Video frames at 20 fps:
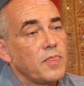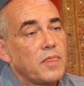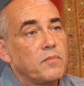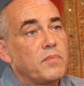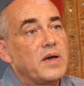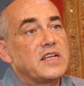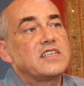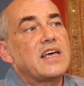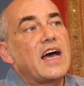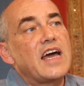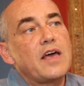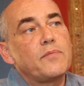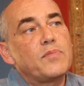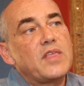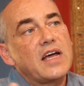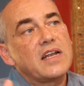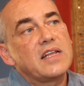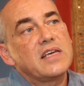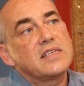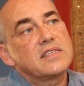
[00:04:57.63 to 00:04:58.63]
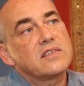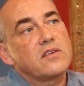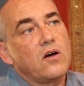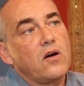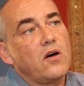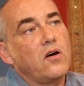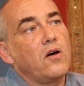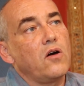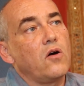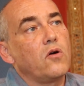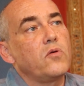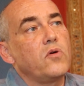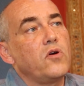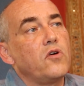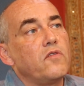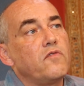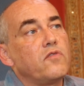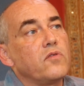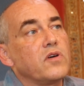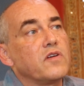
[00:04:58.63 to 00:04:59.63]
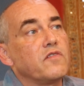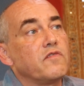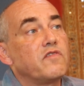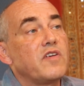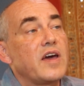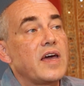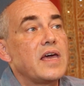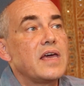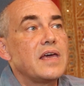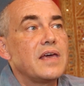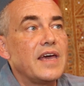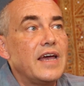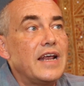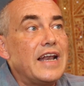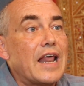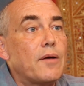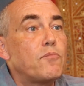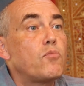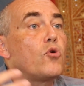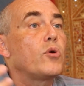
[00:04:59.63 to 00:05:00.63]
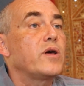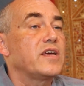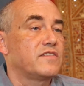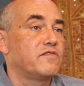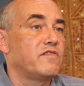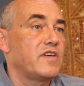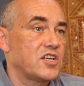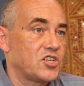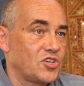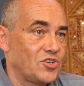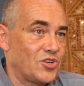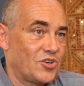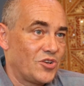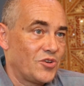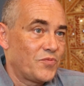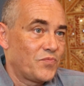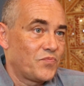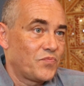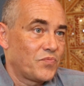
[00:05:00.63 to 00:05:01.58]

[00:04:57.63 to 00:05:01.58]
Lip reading: But I am that is a very elaborate version